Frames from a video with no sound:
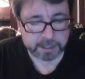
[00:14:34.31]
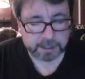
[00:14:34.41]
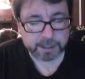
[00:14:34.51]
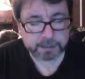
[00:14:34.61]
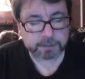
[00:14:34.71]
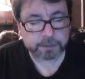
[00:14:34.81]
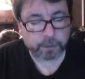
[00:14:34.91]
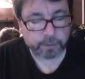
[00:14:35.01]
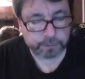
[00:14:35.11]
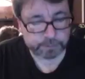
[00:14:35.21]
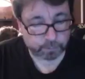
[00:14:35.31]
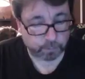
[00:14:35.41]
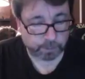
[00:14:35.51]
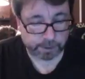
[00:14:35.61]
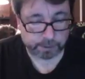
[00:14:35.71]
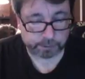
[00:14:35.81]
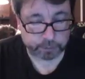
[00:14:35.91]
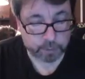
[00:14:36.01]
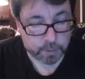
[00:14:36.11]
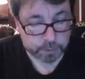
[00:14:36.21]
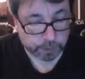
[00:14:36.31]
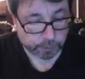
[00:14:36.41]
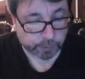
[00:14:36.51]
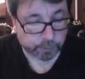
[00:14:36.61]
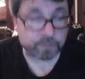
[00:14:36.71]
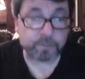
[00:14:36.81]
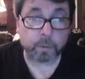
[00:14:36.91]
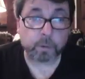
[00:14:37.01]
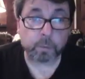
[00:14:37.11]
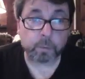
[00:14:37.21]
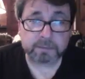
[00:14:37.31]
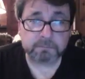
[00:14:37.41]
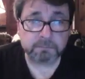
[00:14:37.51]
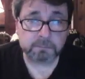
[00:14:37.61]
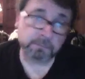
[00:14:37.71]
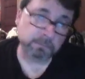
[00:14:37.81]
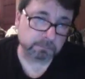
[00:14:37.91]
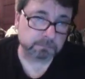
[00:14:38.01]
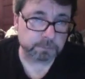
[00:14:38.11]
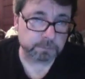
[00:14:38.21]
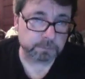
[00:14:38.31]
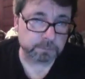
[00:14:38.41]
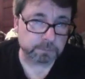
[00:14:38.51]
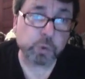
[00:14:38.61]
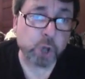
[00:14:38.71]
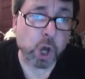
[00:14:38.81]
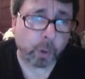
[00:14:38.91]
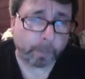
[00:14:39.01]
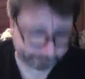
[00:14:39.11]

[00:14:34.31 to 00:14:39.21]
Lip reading: it goes where you go for when you go.